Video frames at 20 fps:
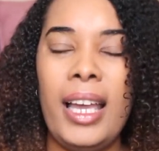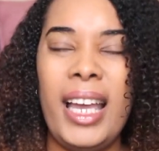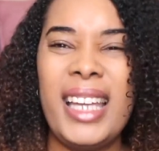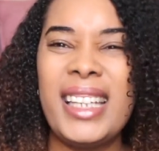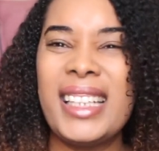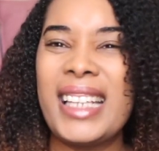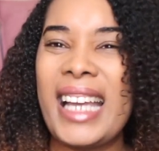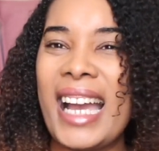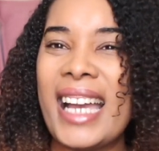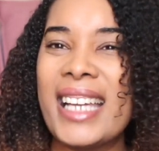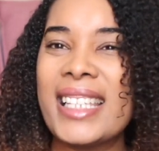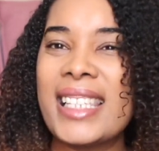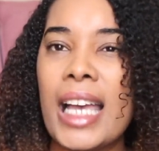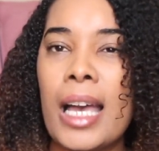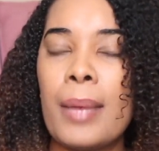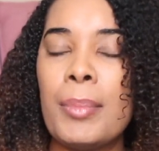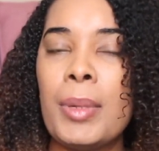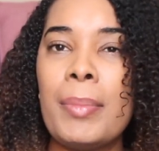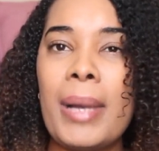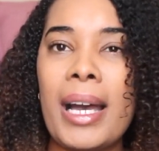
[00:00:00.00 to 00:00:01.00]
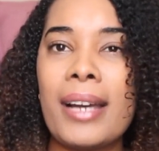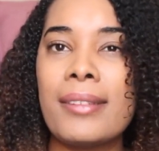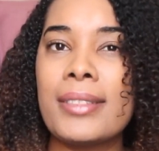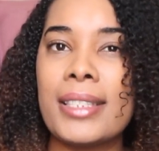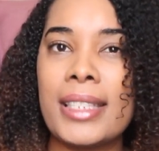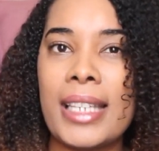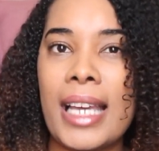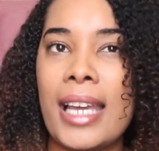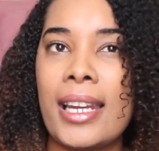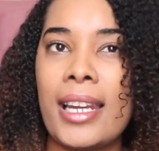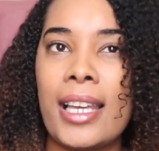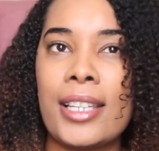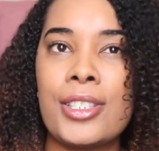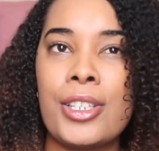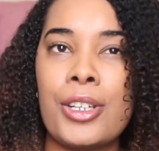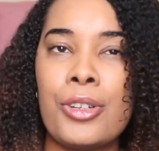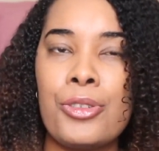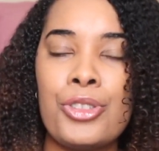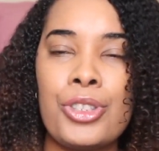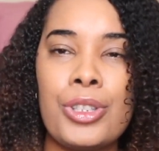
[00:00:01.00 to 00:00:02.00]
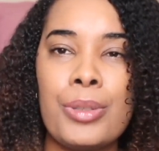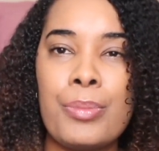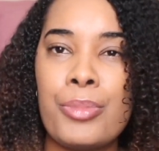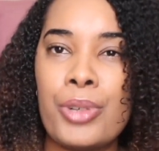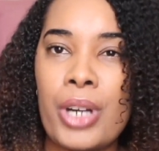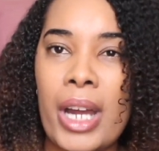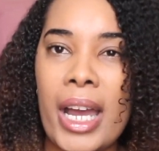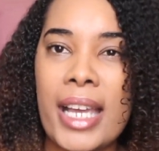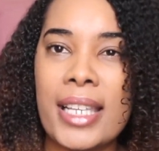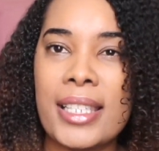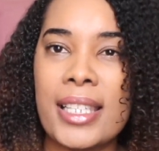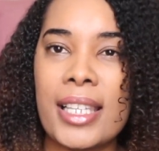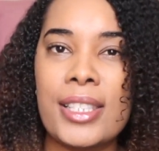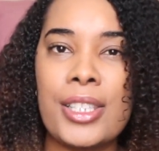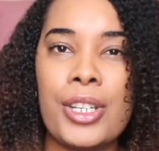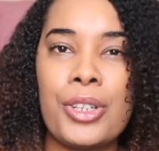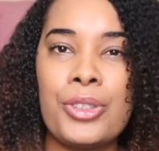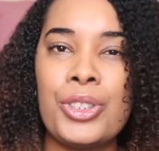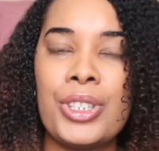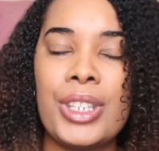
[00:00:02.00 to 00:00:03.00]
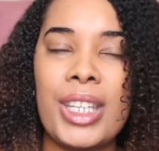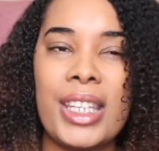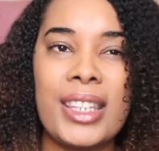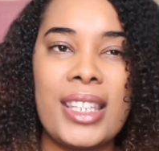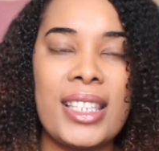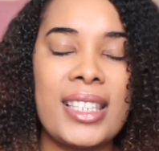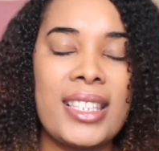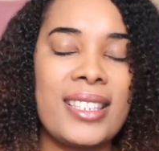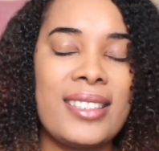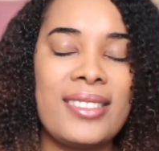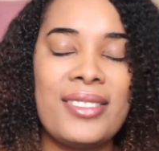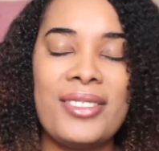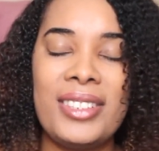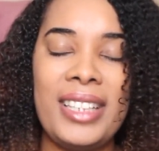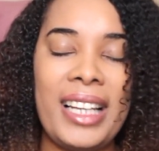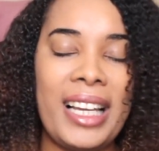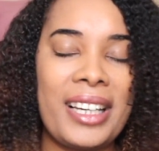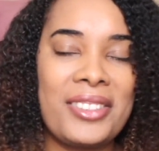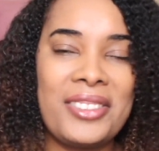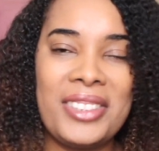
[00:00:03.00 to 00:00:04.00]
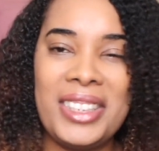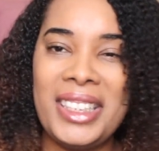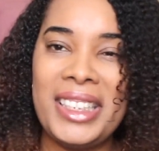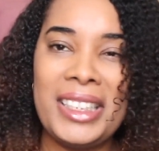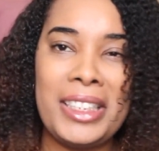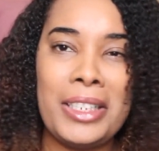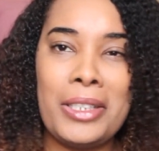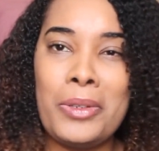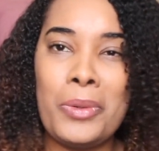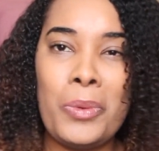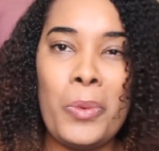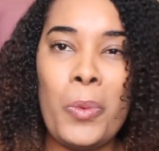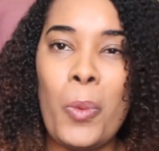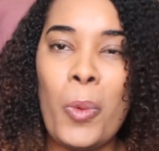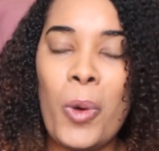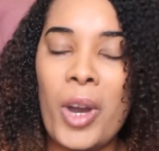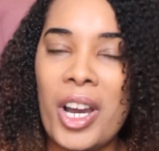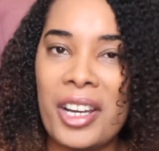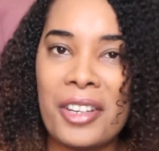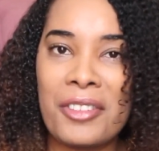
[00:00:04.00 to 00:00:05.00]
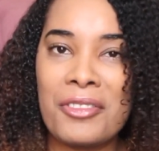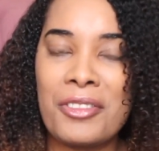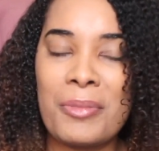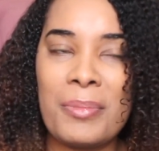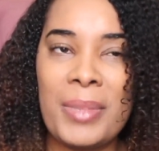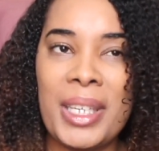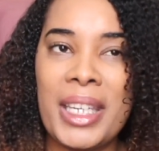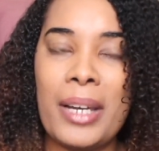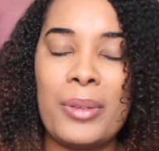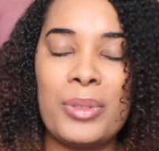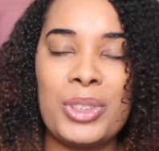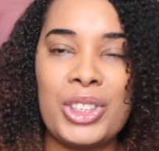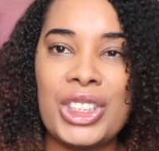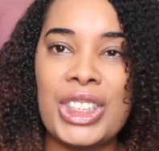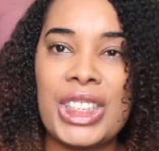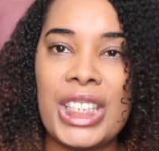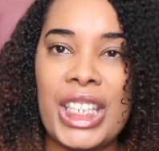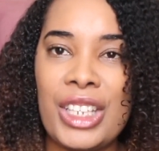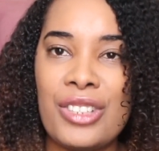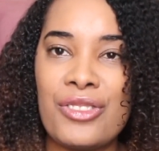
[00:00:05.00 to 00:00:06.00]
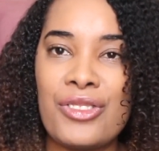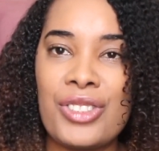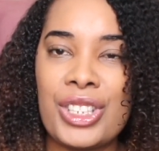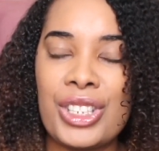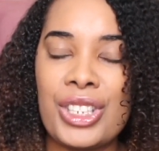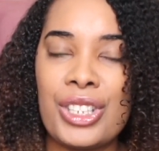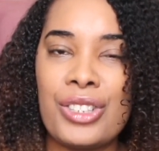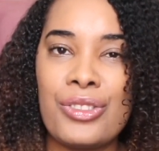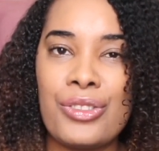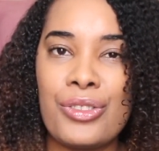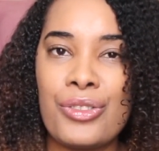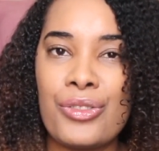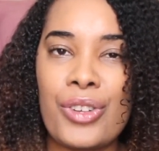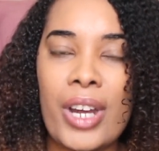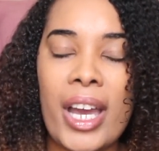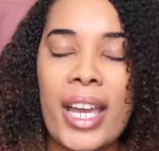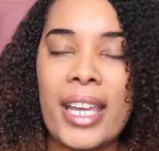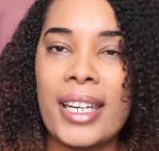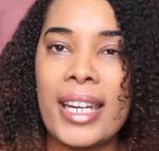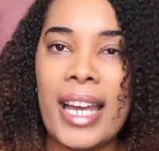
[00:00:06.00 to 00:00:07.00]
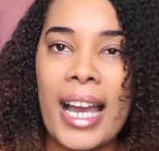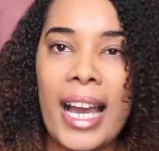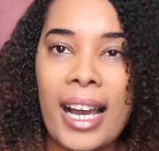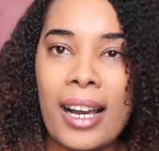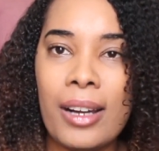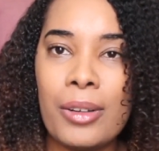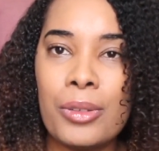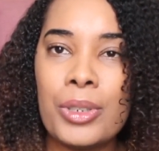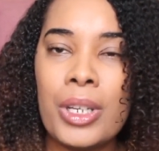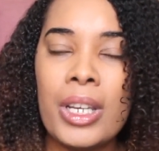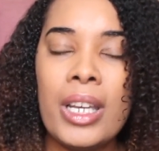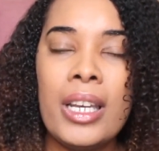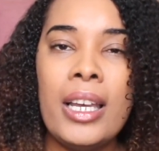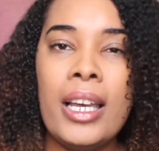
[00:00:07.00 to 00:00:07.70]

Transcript: And guys, I'm about done. I told you the price. I told you that this really didn't work for me. I was just interested to try it out.